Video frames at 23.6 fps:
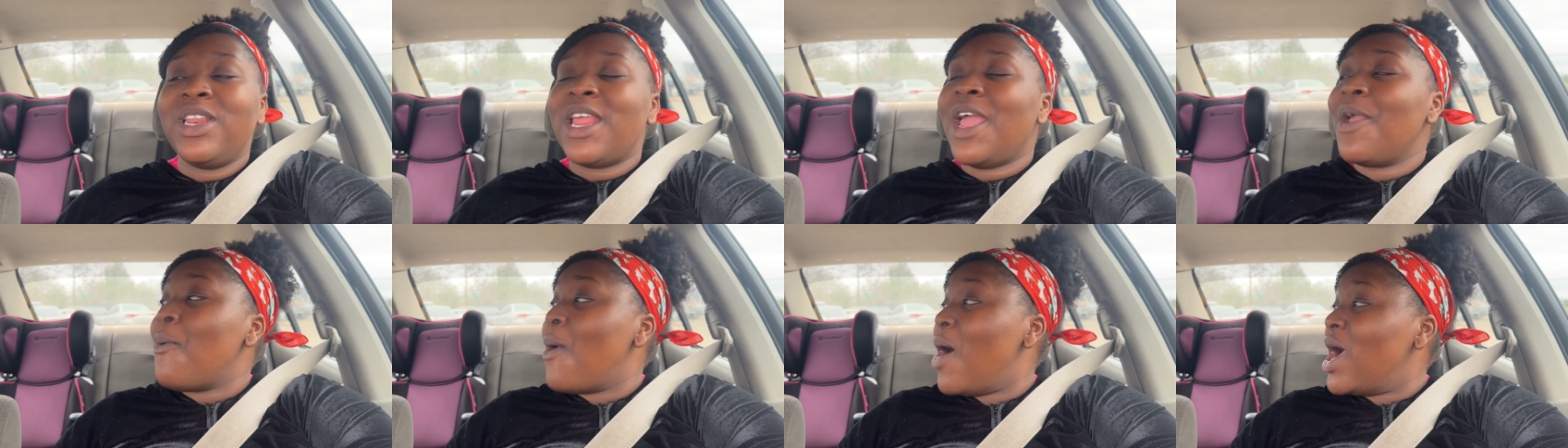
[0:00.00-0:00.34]

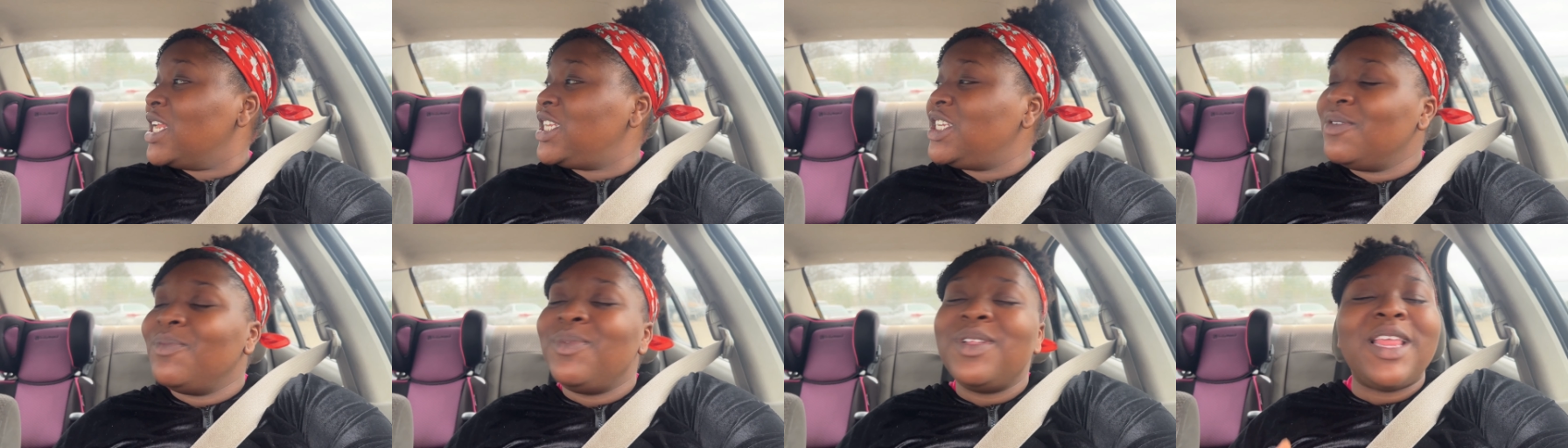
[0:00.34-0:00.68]
They
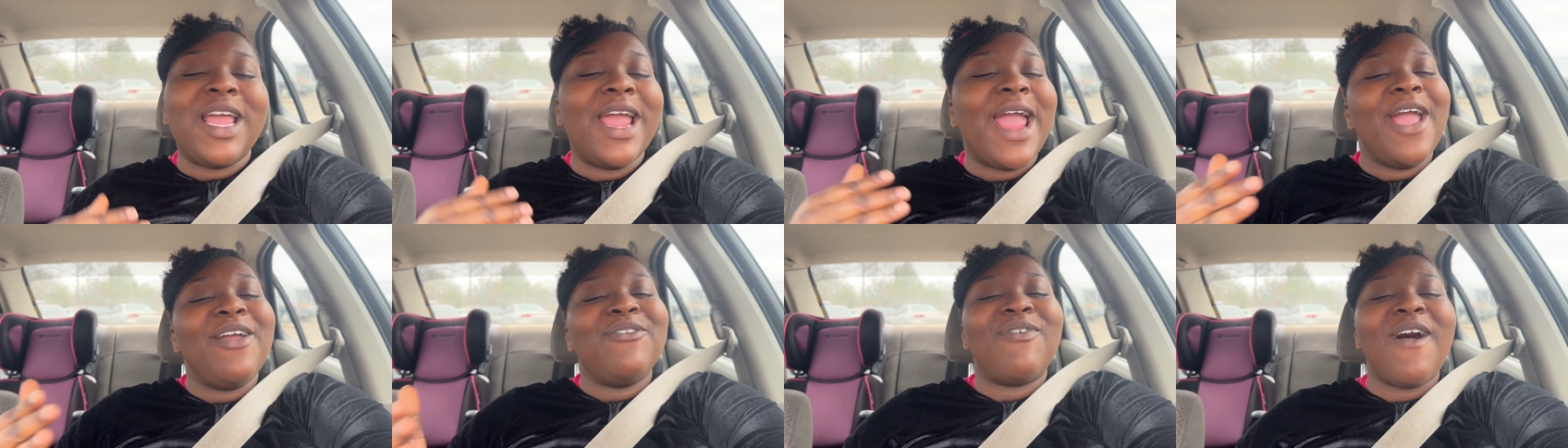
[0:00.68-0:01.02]
watching, but
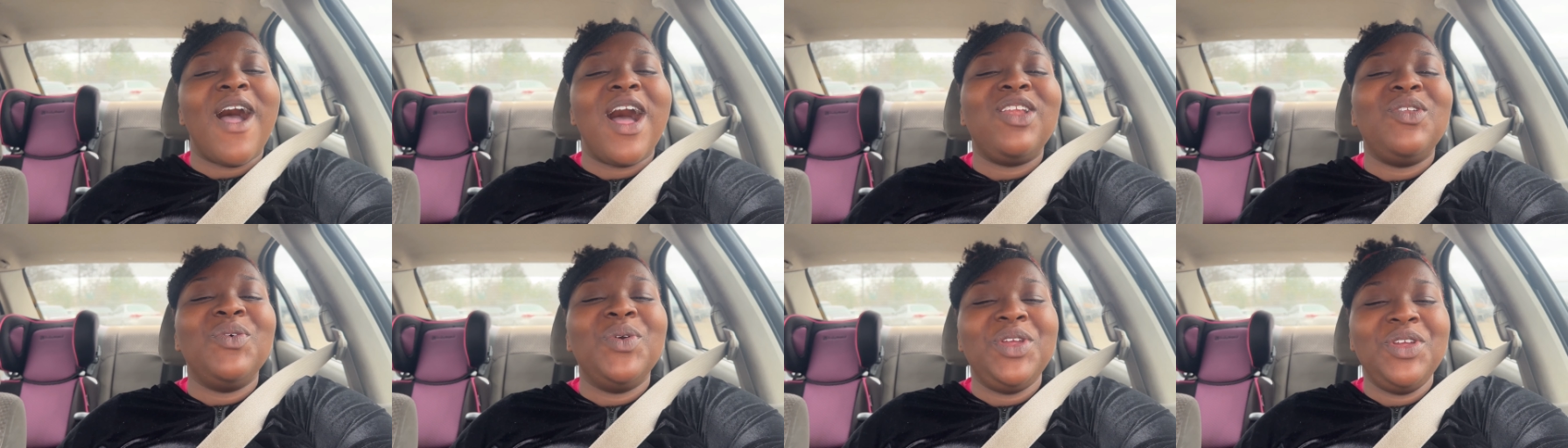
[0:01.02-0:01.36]
they ain't
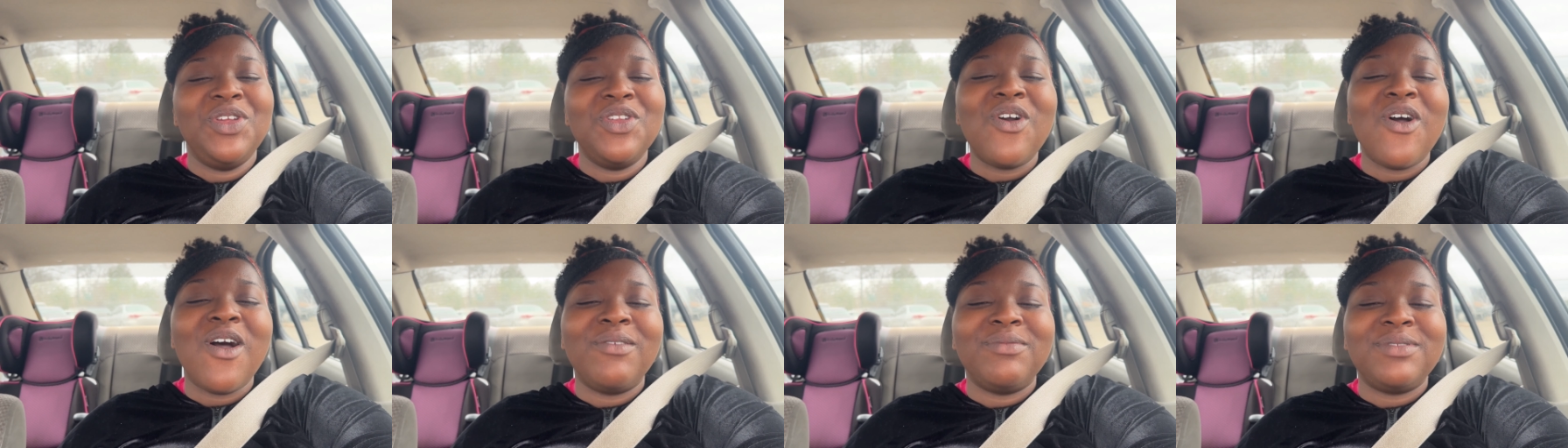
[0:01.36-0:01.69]
following. You
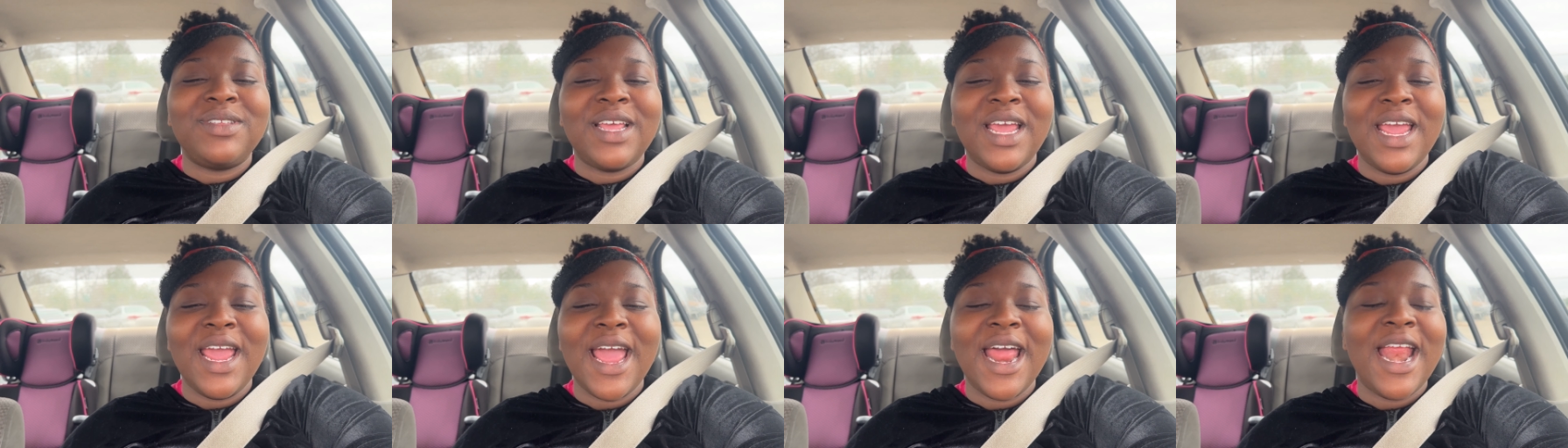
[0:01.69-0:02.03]
know what I'm
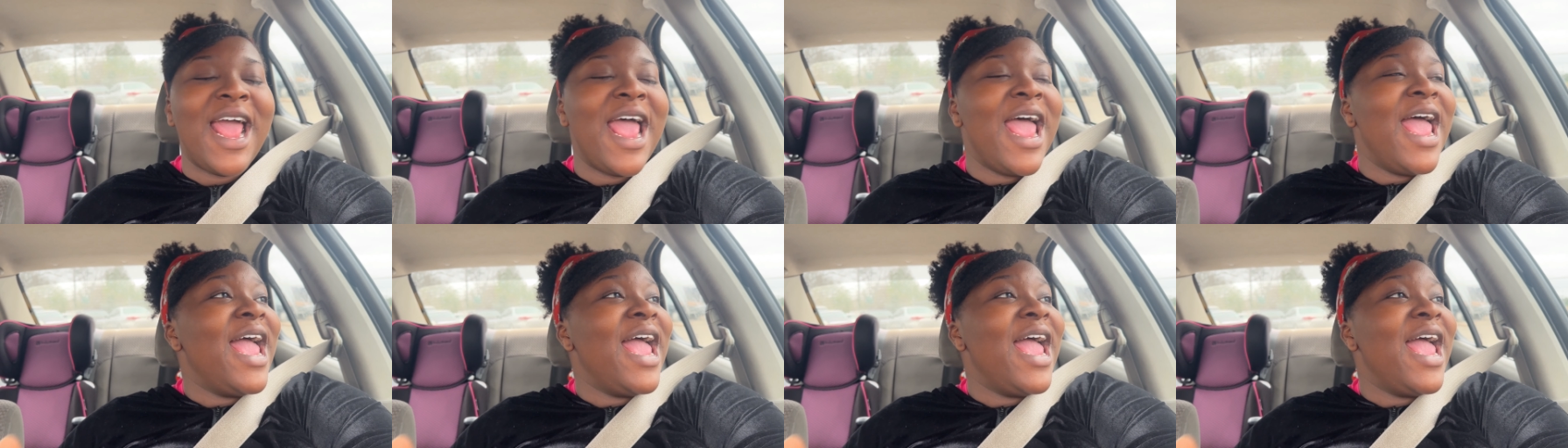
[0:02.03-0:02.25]
saying?